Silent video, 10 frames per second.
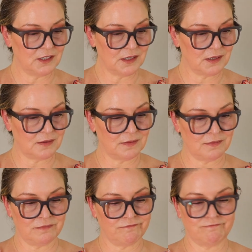just
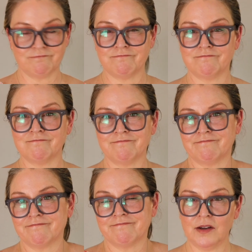
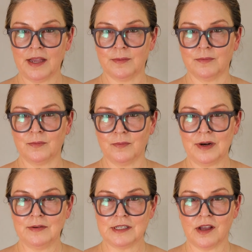okay.
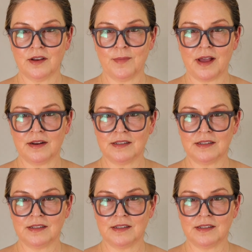When I was talking about